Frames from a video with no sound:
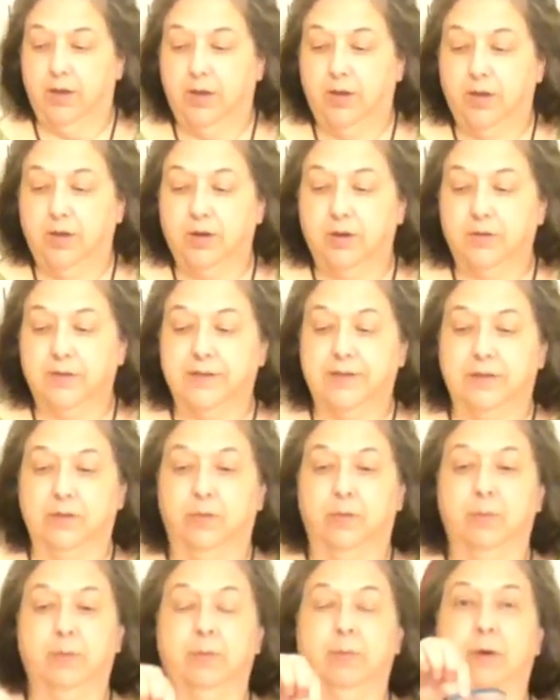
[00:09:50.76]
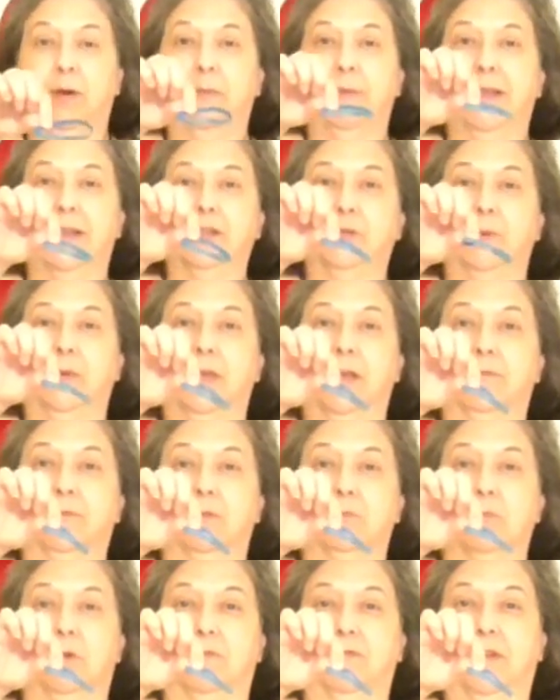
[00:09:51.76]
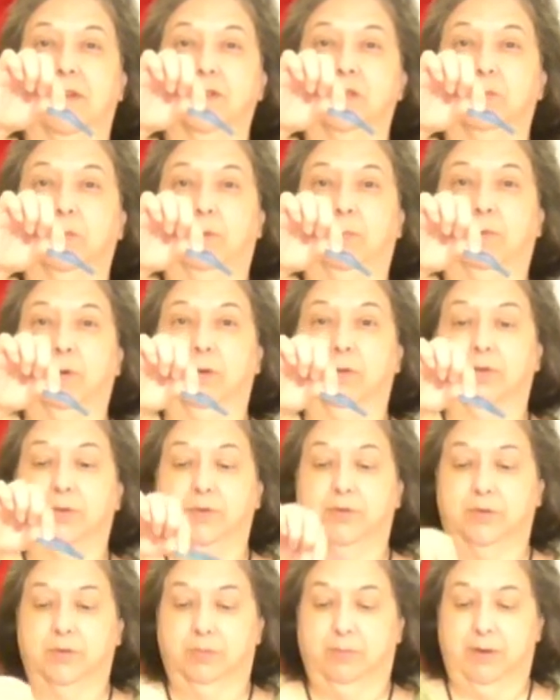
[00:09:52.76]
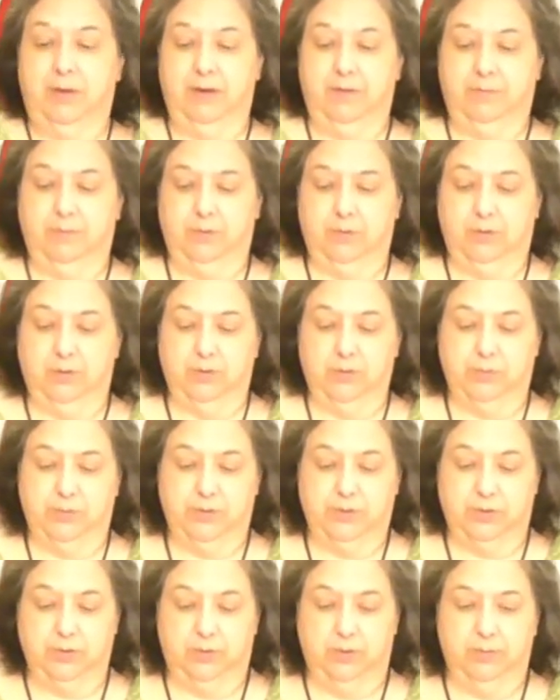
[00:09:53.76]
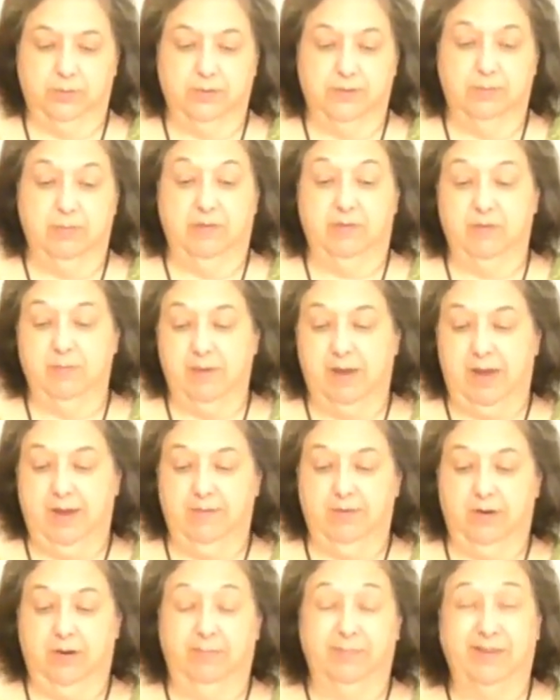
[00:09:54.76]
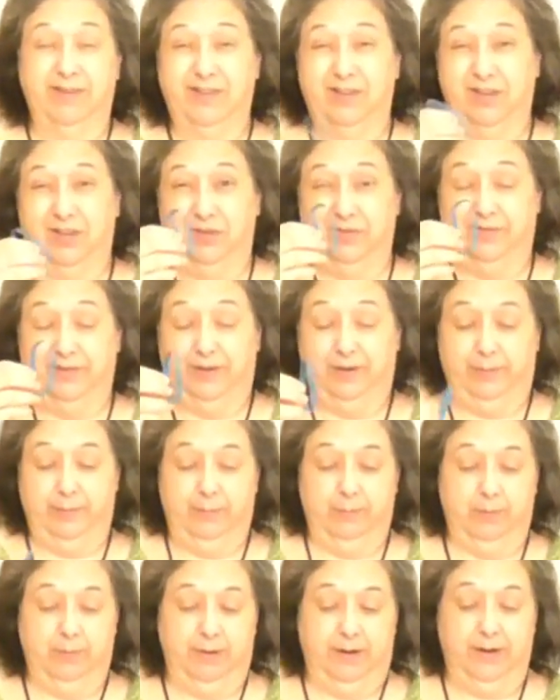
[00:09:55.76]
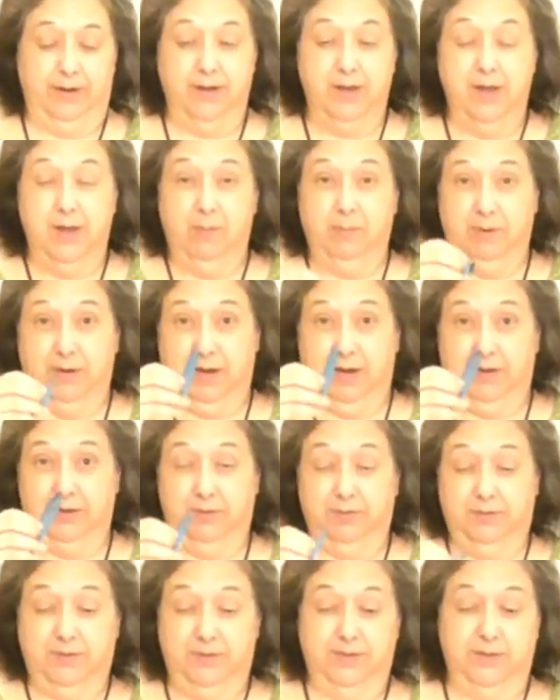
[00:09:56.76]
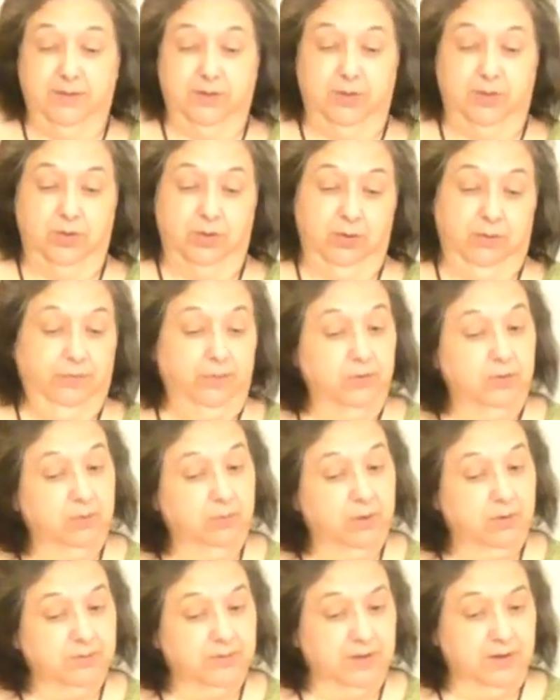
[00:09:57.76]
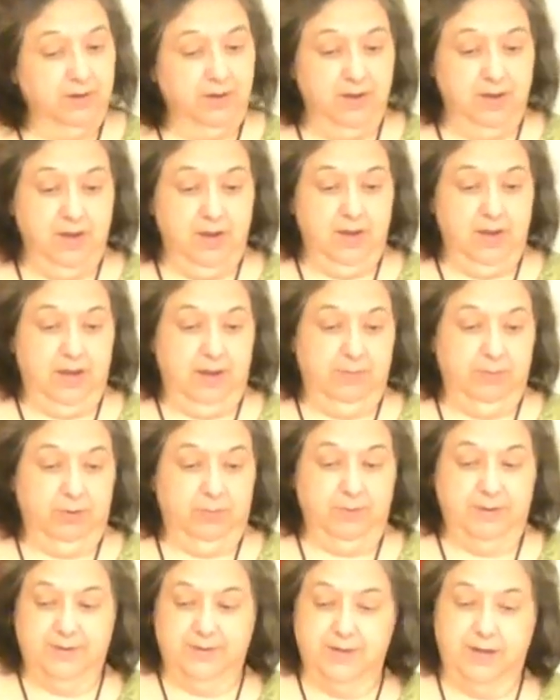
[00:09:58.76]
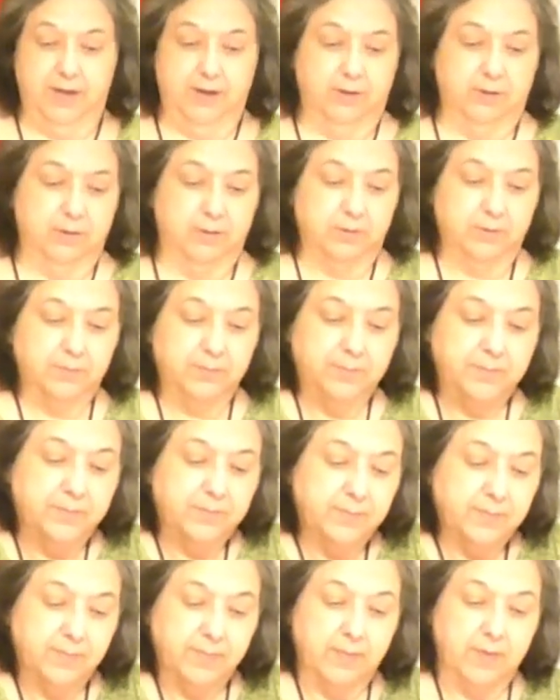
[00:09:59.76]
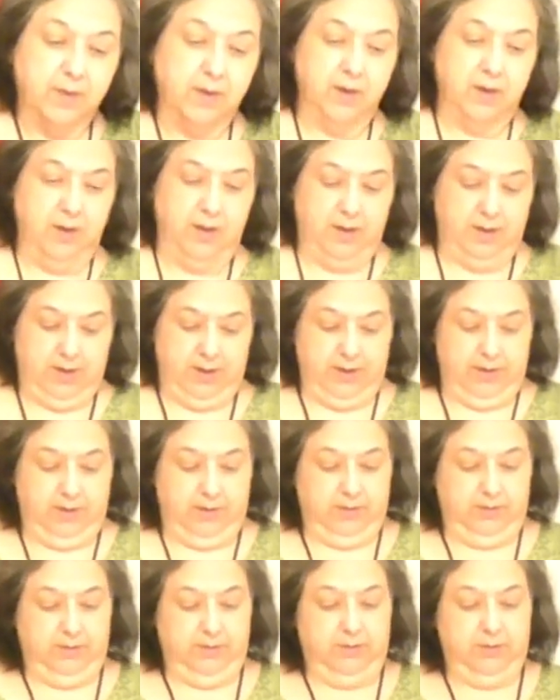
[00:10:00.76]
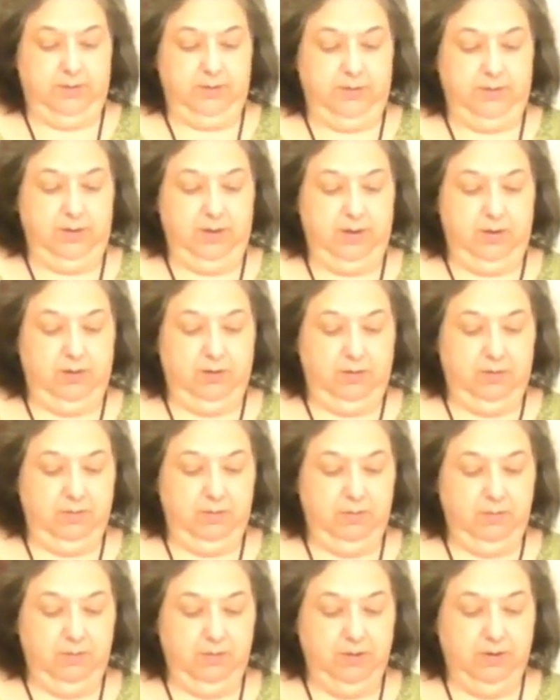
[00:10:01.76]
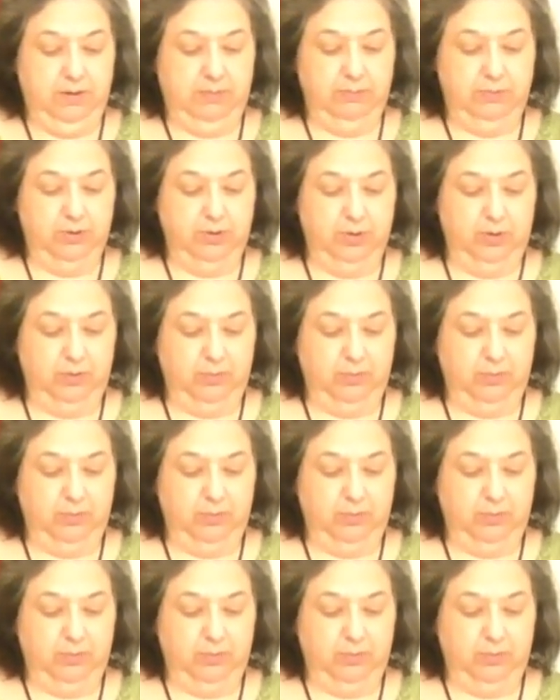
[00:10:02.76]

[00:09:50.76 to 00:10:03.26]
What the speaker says: you know, these little rubber bands we get from our vegetable produce that we get from the grocery store. Some of you may have it out, but you can use any rubber band. But I use this because, you know, Frugal Rosa, I'm going to recycle. So I'm just going